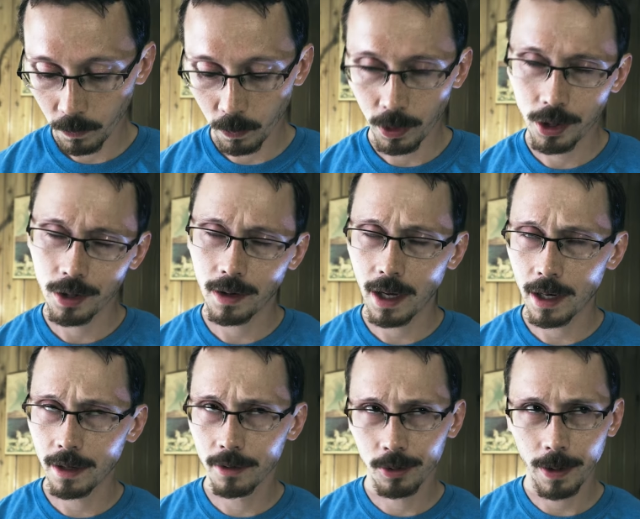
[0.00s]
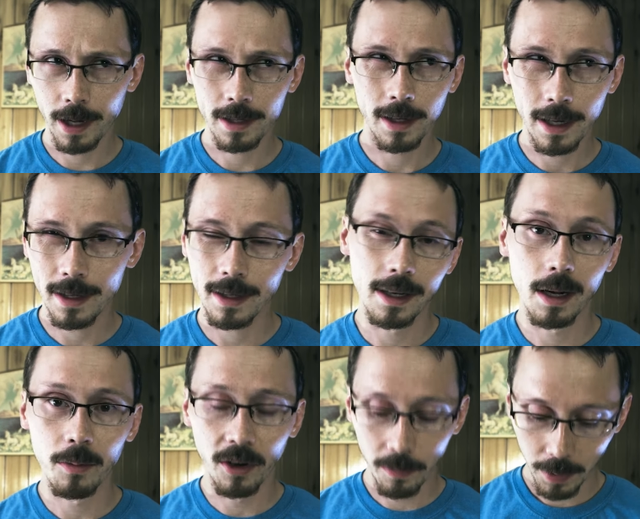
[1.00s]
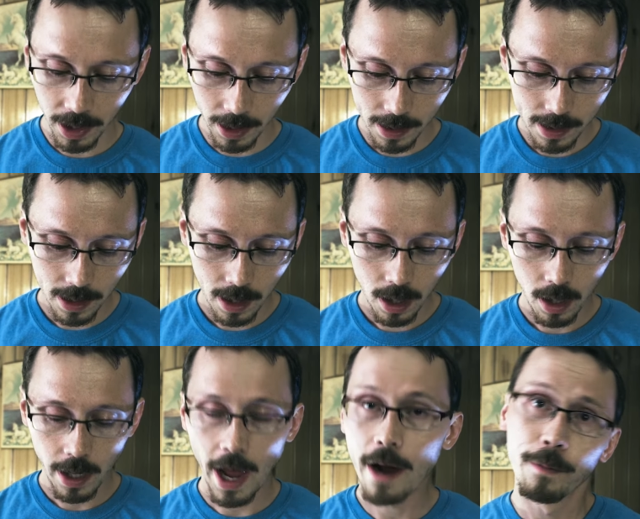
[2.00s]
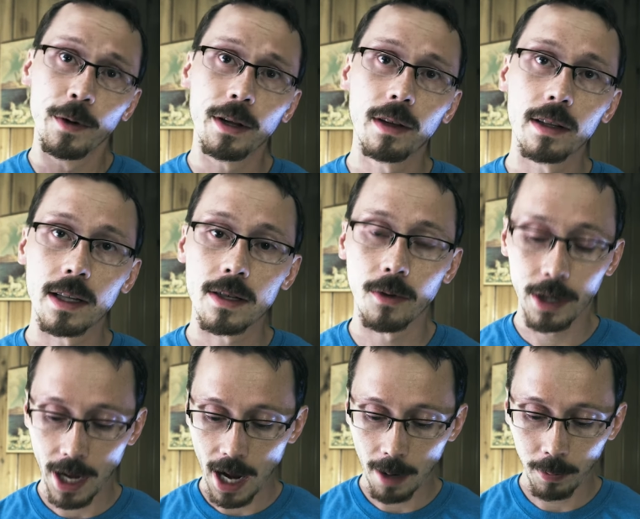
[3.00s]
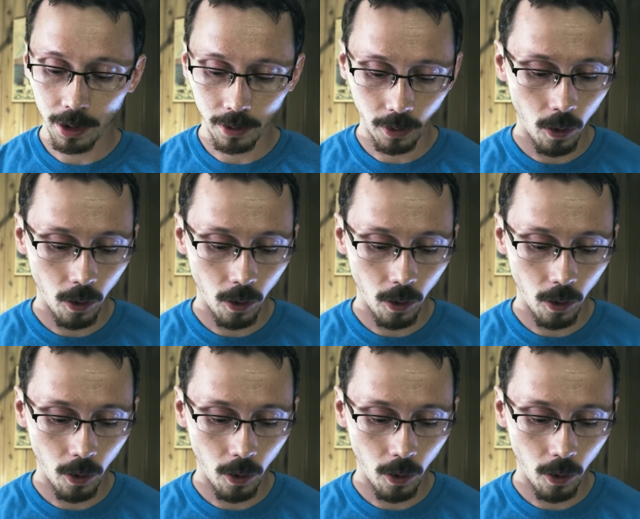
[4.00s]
which then translates to number of minutes, everything that's going to happen. The